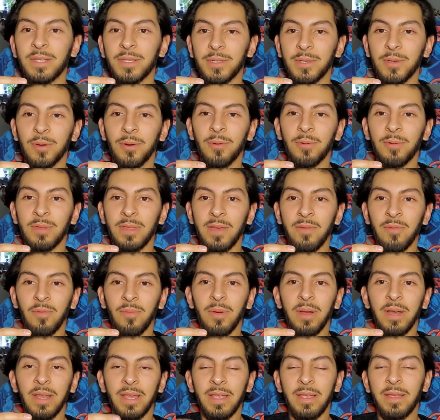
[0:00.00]
going with
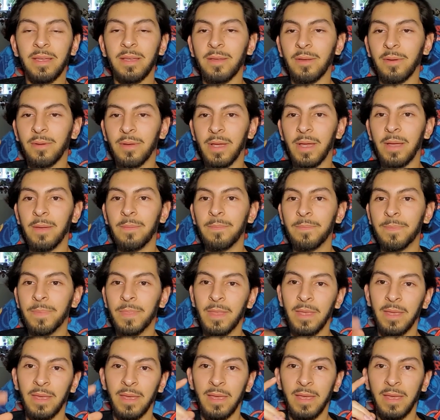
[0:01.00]
everybody, okay?
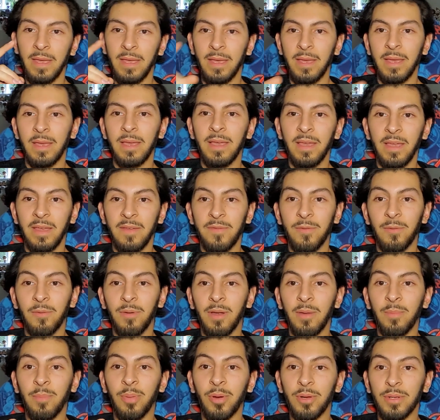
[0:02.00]
If you
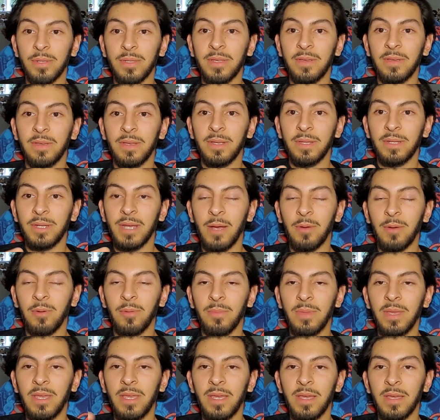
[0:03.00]
want to personally chat with
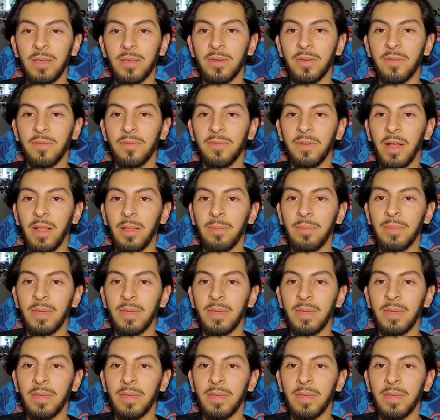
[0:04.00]
me, you can follow me